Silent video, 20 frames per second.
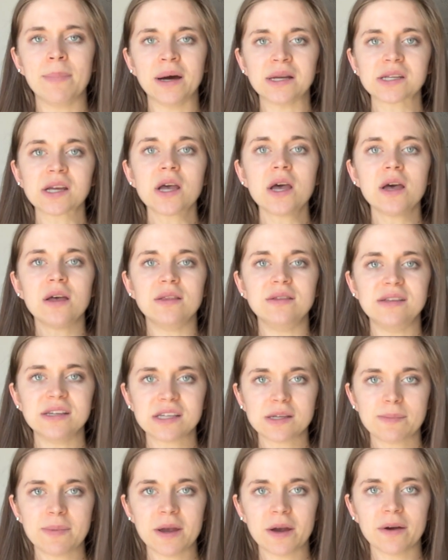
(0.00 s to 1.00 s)
But
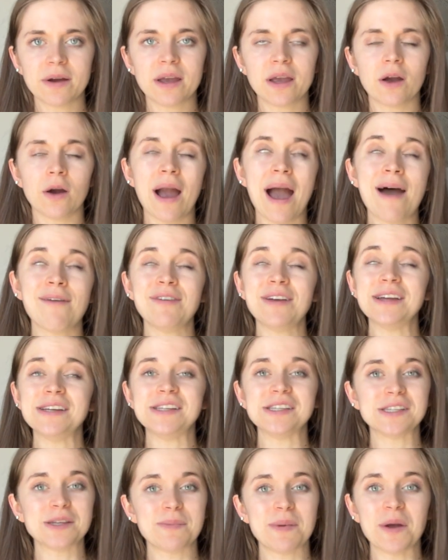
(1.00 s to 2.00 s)
disappearing or having a
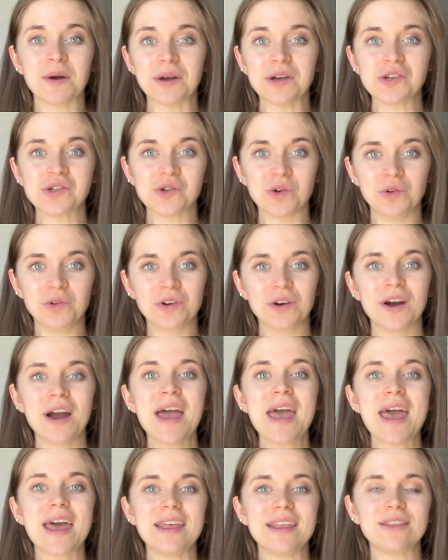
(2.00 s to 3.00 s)
disappearing shoulder
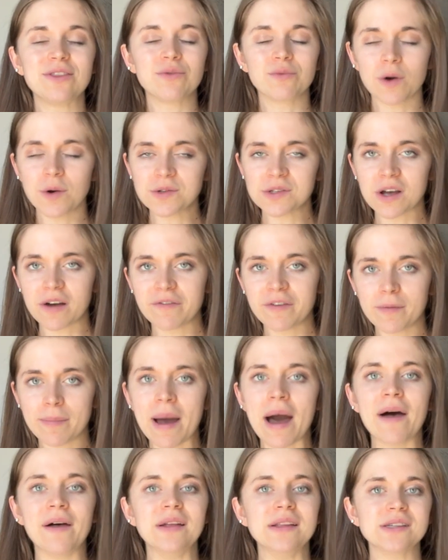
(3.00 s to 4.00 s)
throws off your
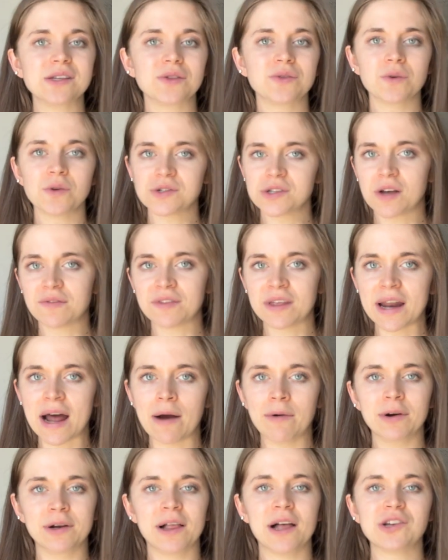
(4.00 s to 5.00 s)
balance, throws off that
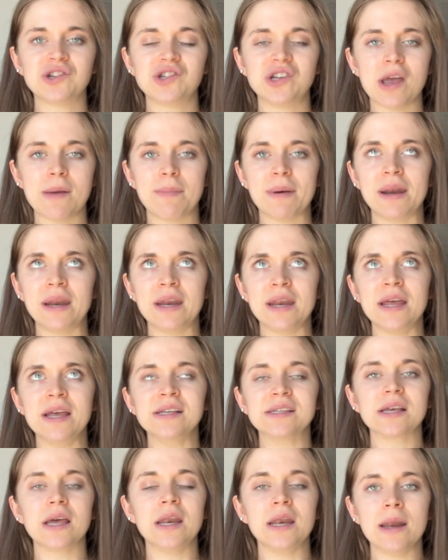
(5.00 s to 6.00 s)
hourglass shape, and it
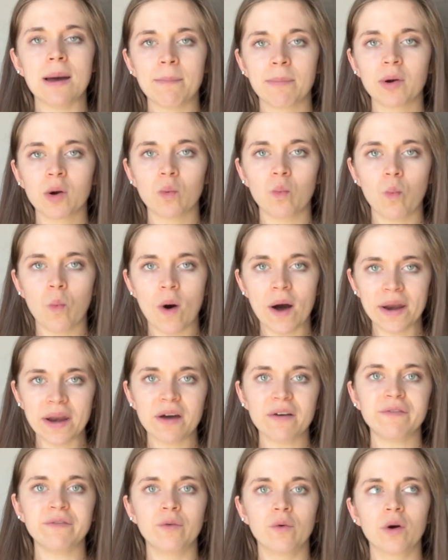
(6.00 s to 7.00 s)
is number 1
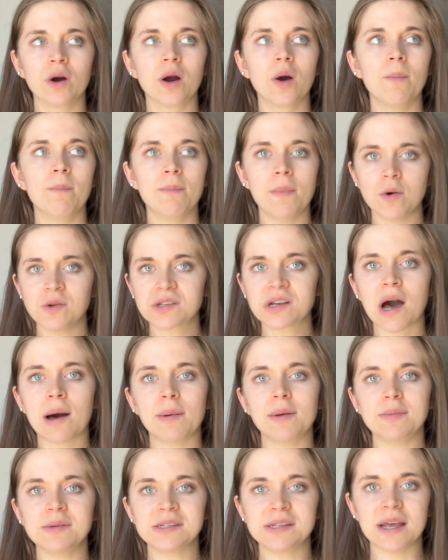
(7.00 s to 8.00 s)
for most
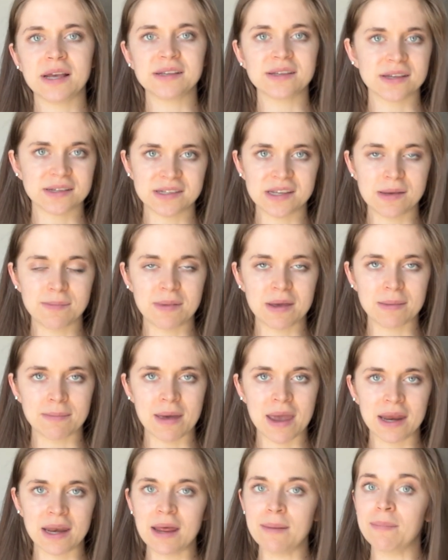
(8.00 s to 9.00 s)
common mistakes I see being
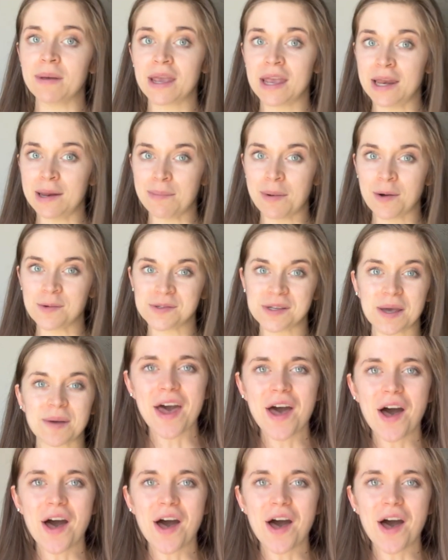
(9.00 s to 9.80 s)
made in bikini posing.